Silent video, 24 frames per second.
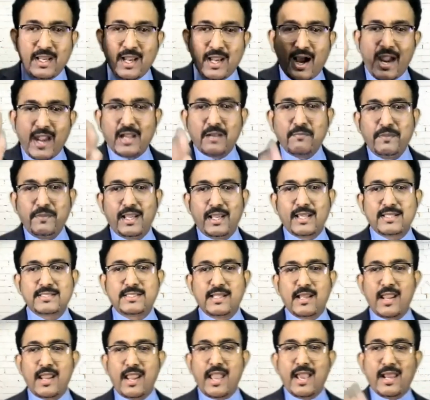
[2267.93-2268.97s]
hired me as
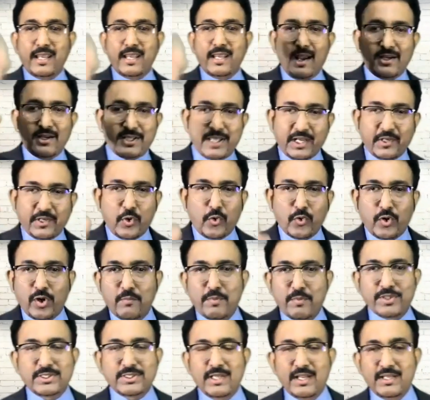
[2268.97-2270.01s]
the area
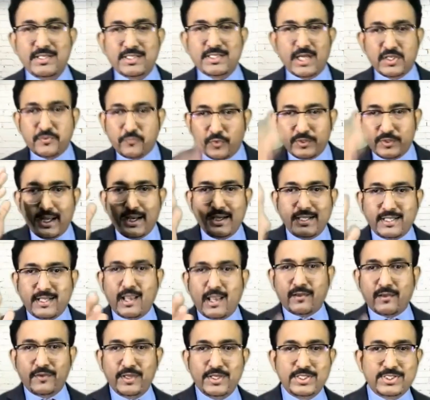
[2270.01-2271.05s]
techno-commercial in charge for the
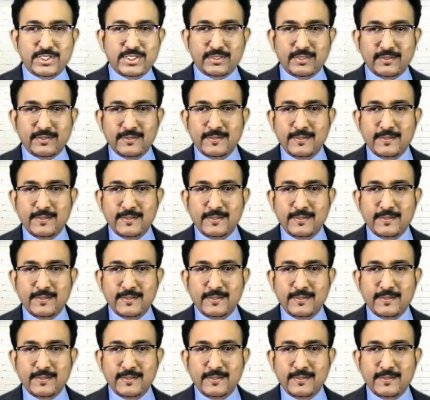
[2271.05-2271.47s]
entire region